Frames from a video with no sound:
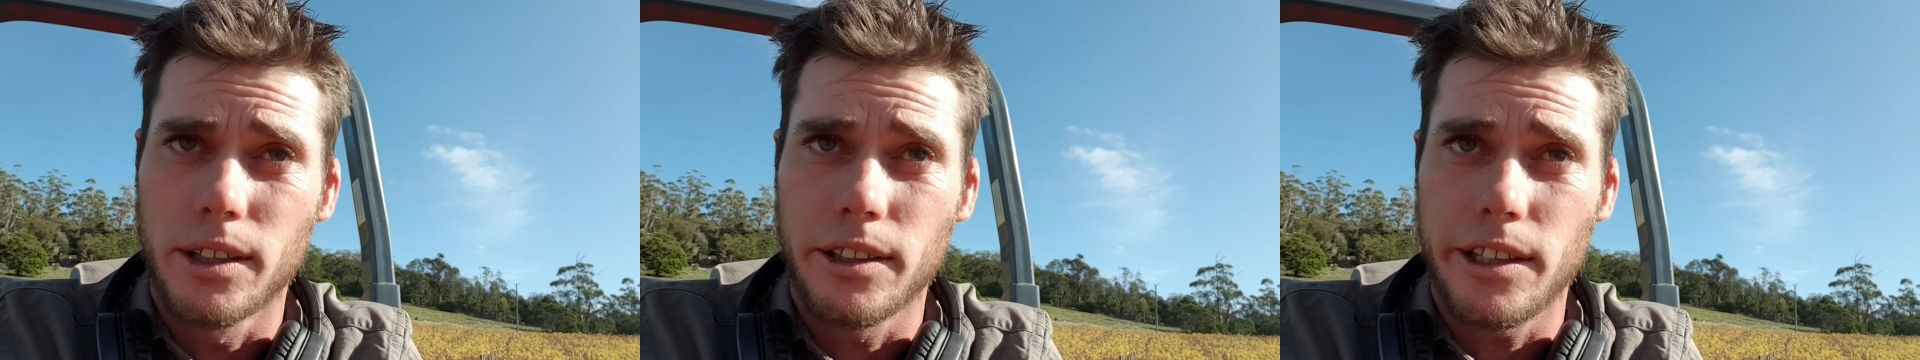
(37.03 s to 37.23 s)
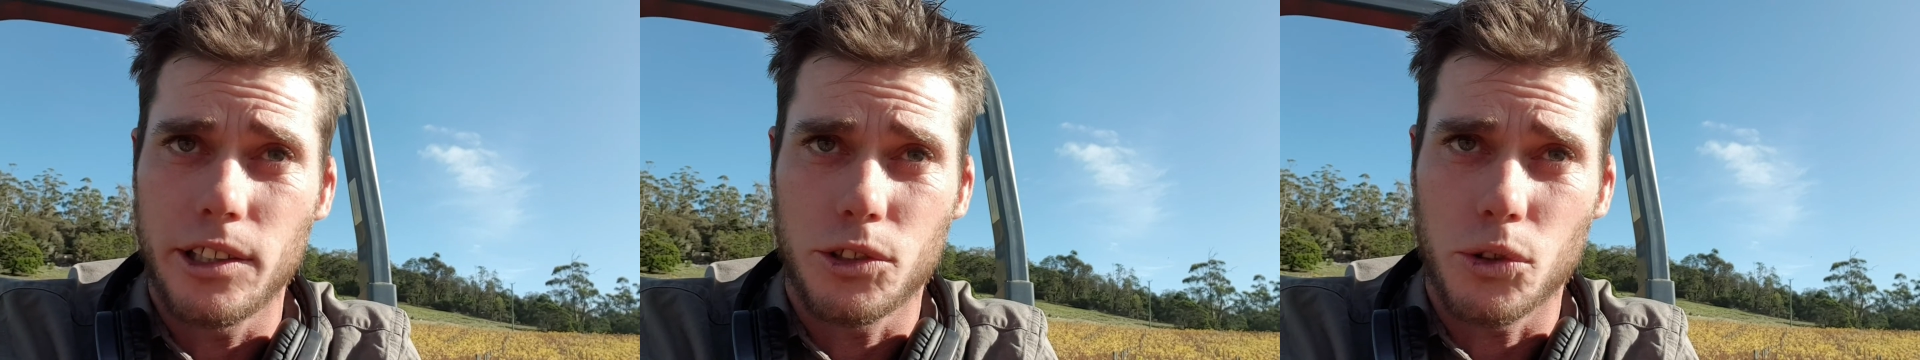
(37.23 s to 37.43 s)

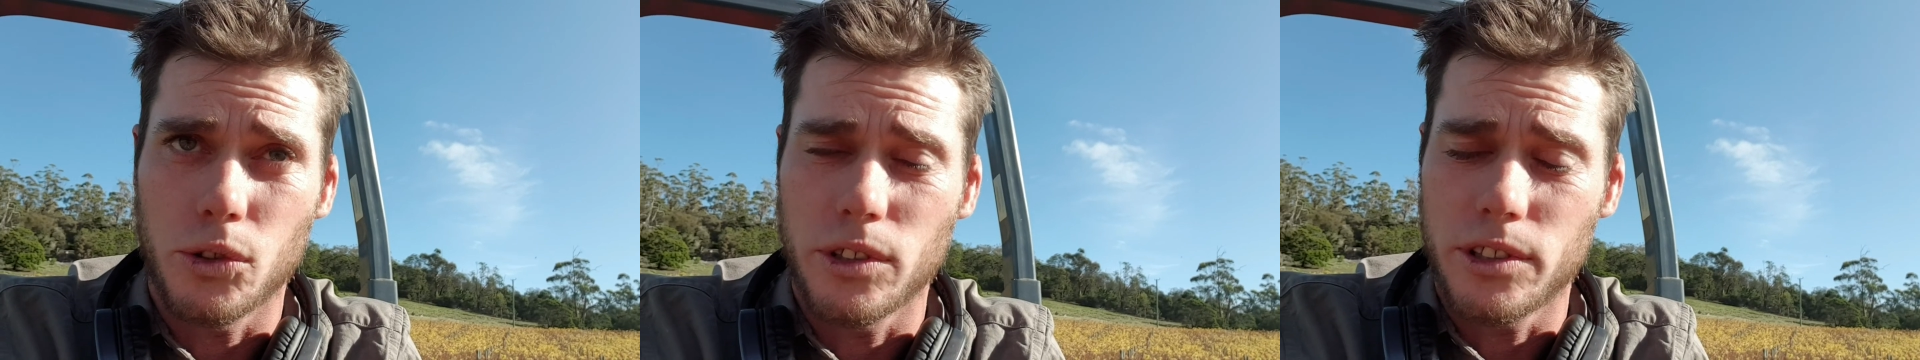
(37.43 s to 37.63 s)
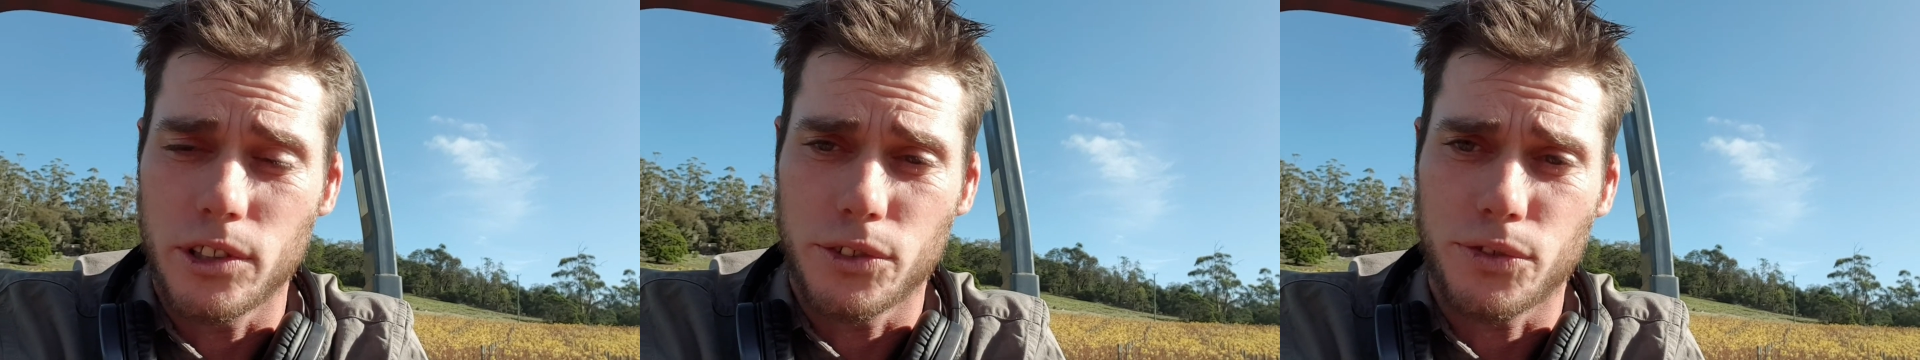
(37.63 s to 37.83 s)
They're sort
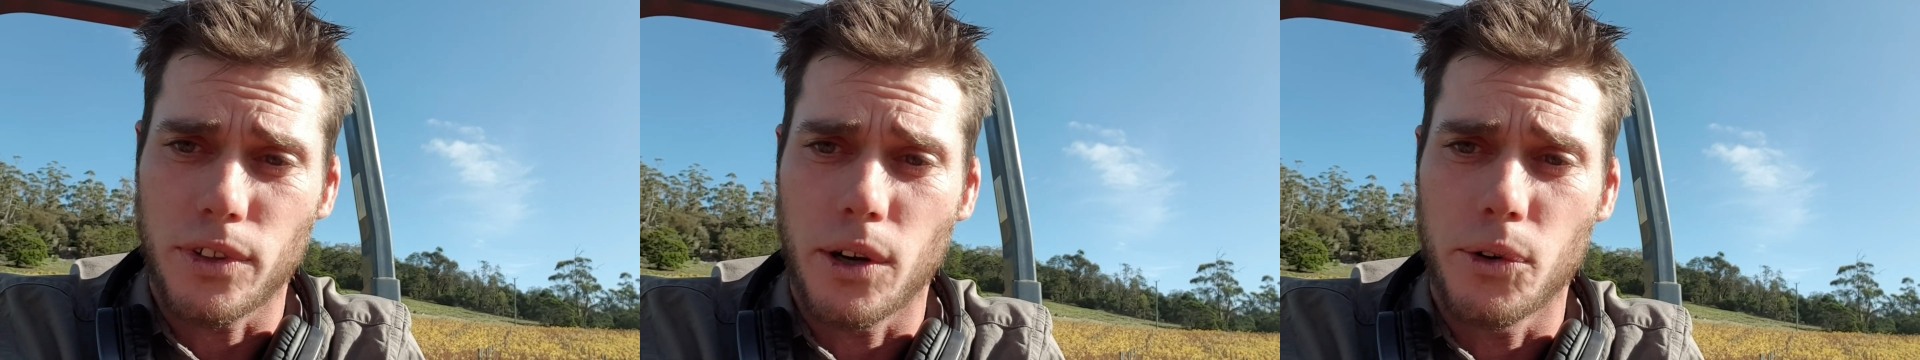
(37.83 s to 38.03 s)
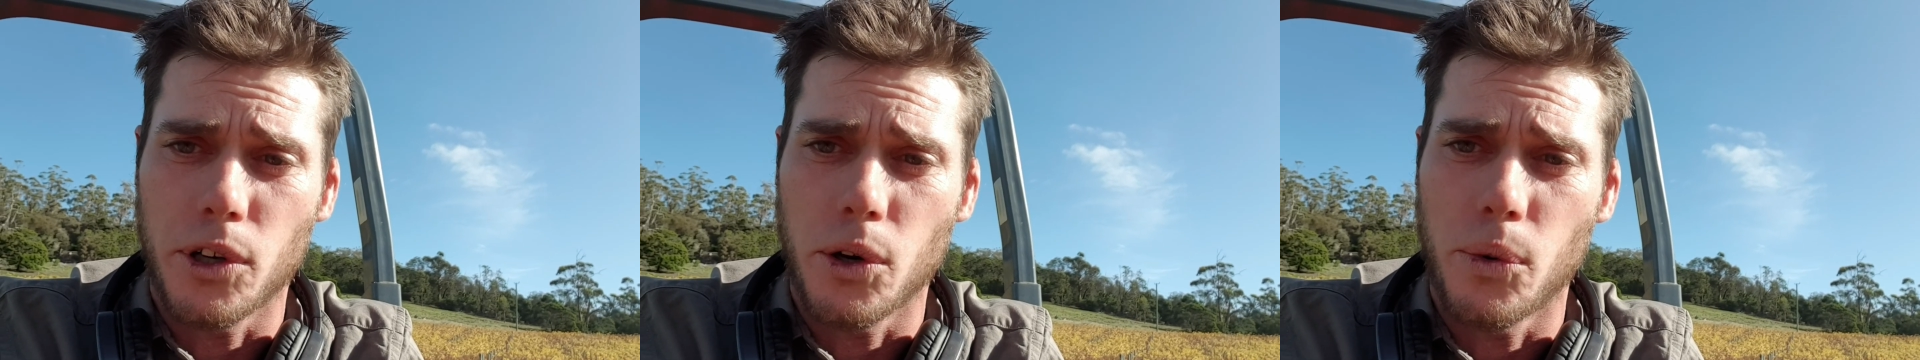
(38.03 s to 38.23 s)
of just
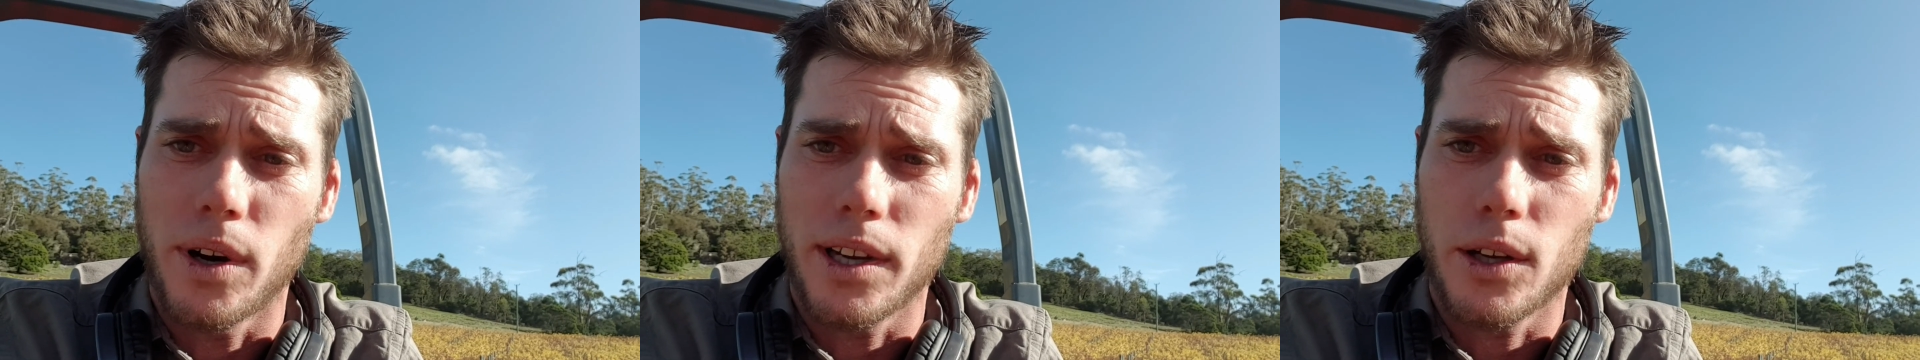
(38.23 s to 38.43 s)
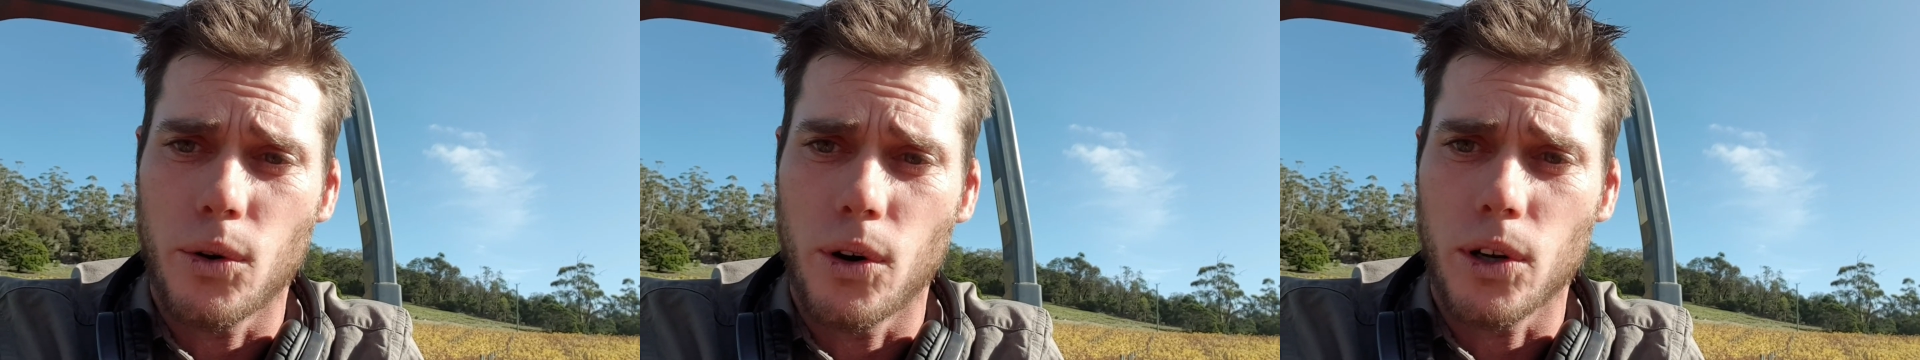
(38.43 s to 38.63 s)
flowing
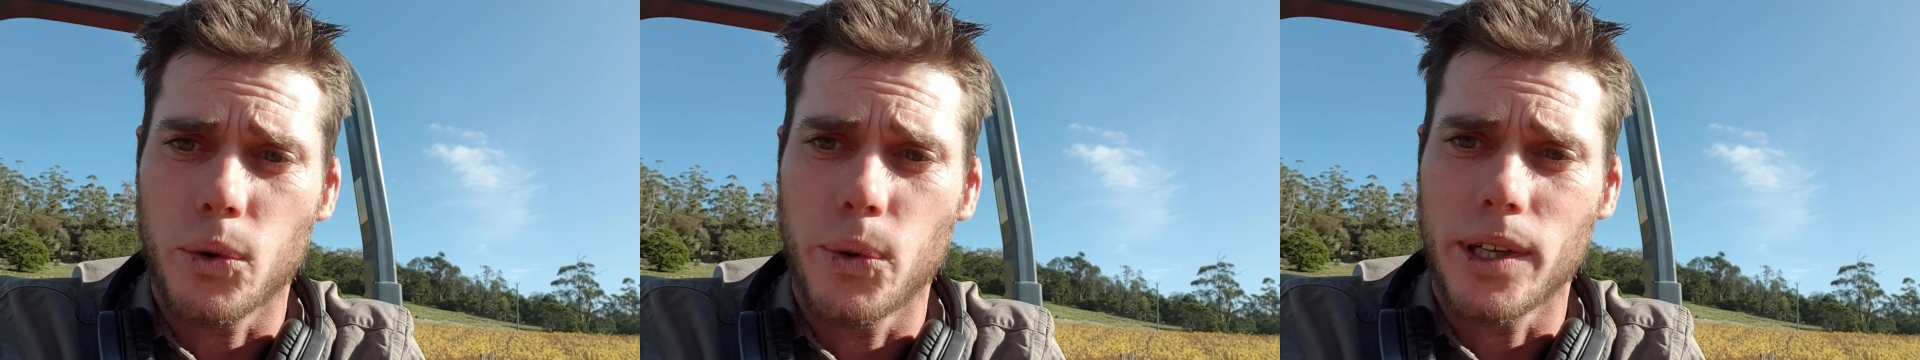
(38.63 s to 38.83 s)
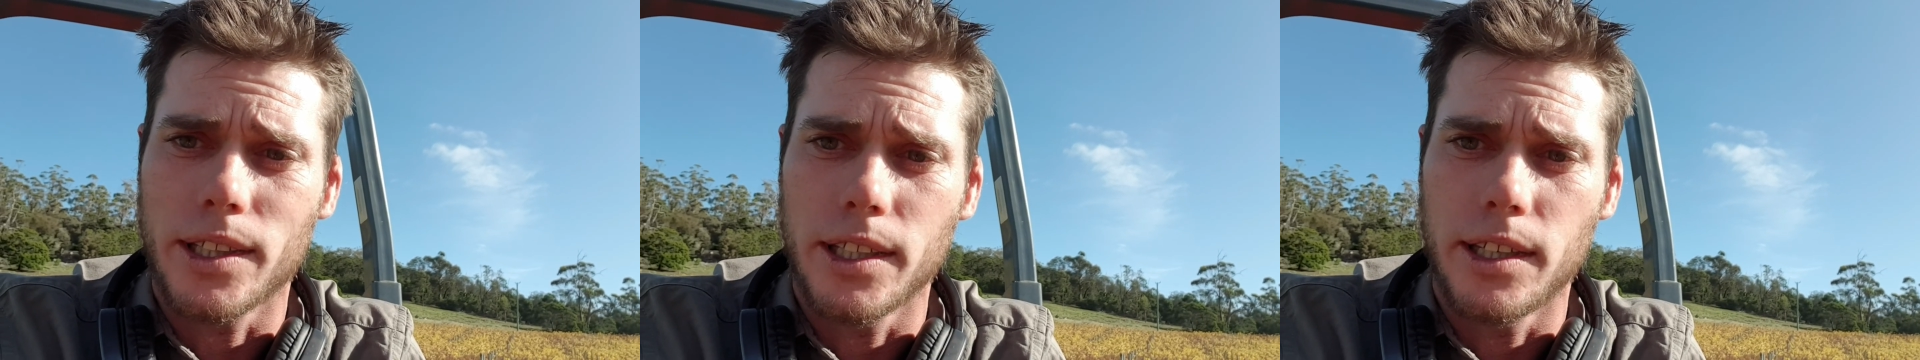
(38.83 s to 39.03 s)
away quite
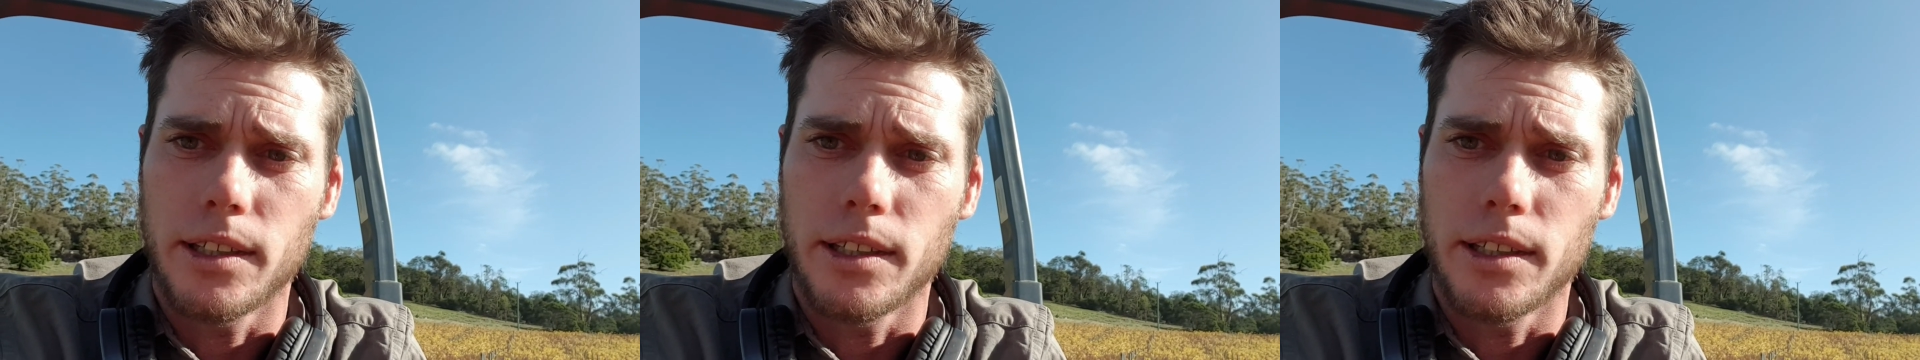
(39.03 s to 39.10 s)
quickly,